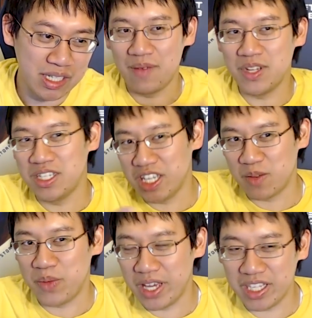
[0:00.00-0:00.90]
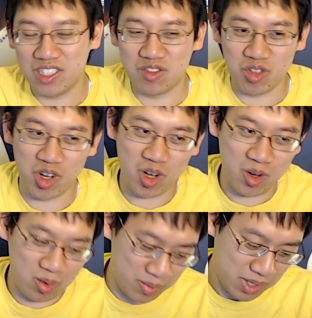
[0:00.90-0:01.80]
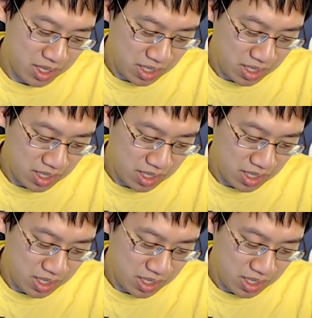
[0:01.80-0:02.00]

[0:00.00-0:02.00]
I'm gonna take a page from